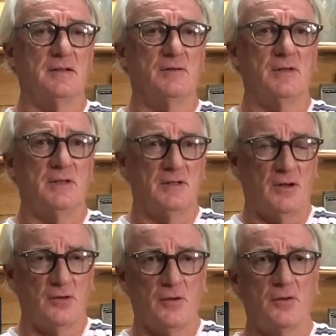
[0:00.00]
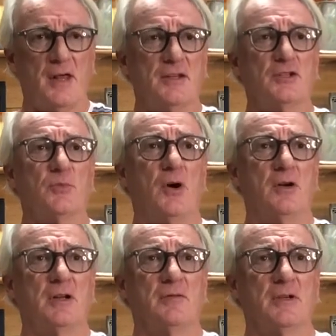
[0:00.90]
And although that is
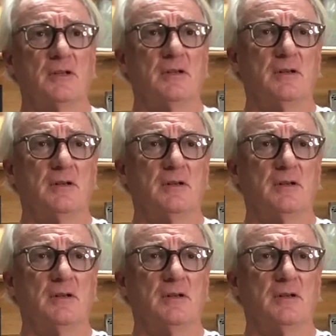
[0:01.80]
part of it,